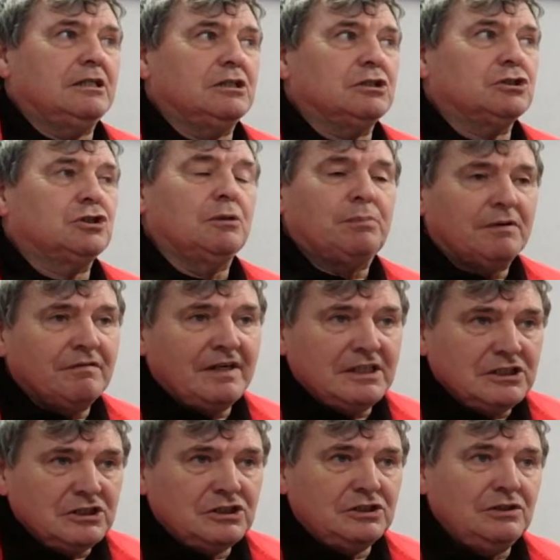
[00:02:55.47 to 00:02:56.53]

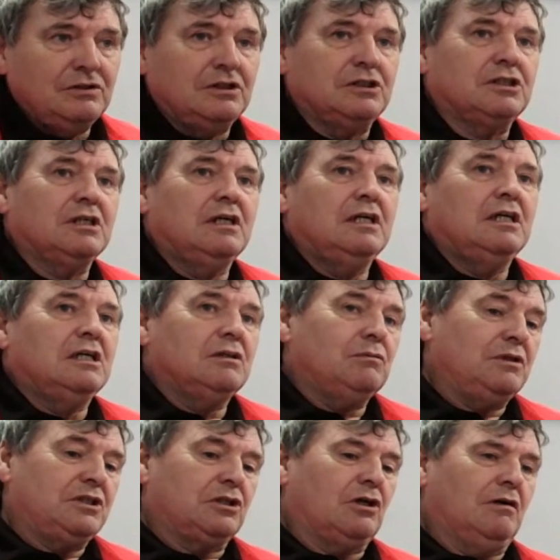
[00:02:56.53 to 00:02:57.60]
supervising stewards,
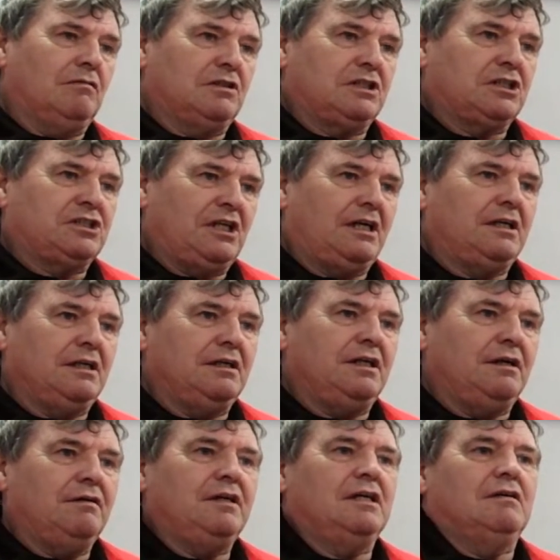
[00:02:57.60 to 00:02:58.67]
which covers a certain
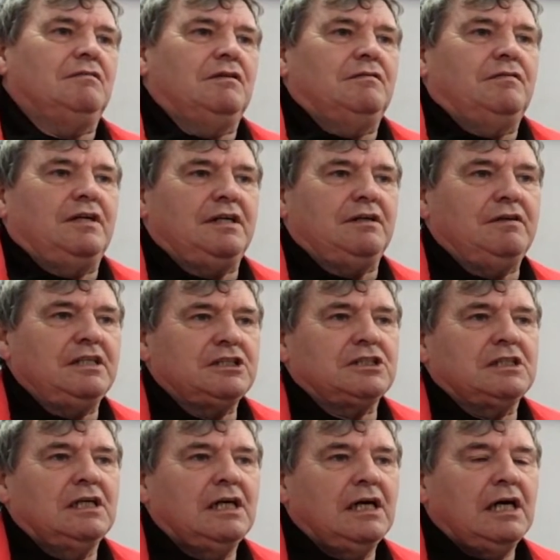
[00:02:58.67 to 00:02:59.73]
area of every
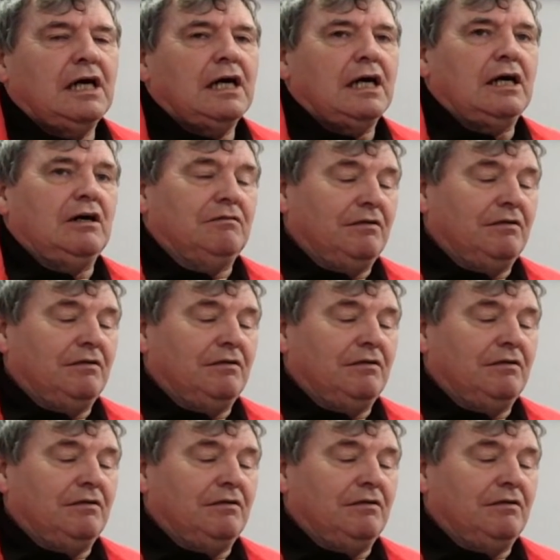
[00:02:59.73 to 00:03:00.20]
race, of